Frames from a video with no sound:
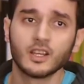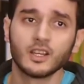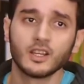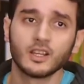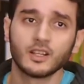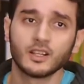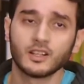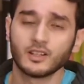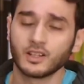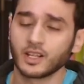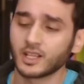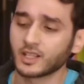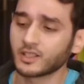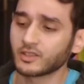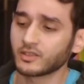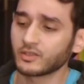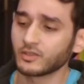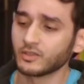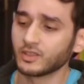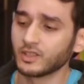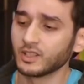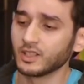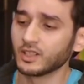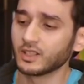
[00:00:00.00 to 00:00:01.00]
next to
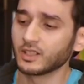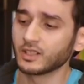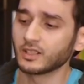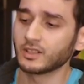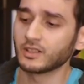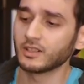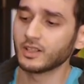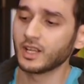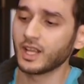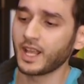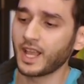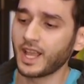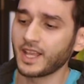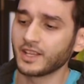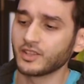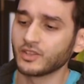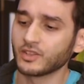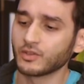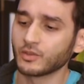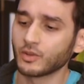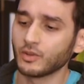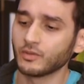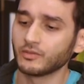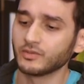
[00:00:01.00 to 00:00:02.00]
the edges
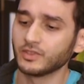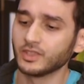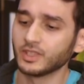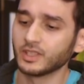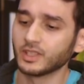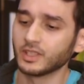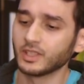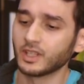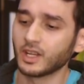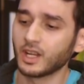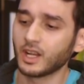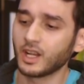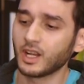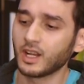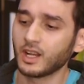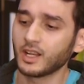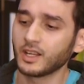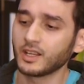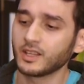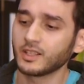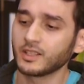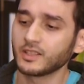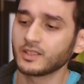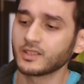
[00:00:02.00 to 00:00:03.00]
of the
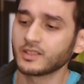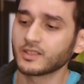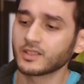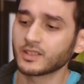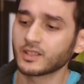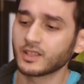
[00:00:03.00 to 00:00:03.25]
eyes,